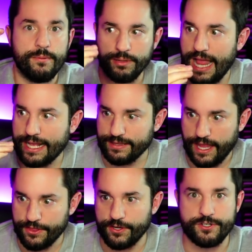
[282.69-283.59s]
black
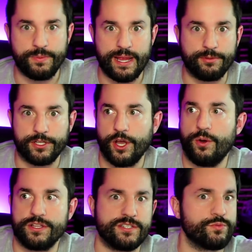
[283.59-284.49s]
leather to be able to
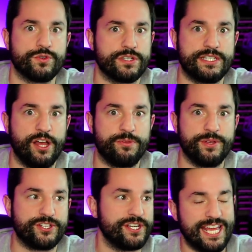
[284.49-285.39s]
go on some sort of stealth
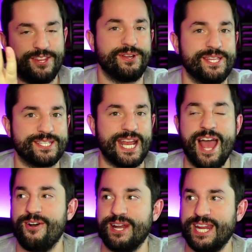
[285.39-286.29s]
mission, and they're in this
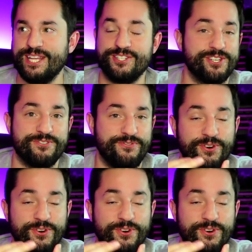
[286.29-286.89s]
town and it's just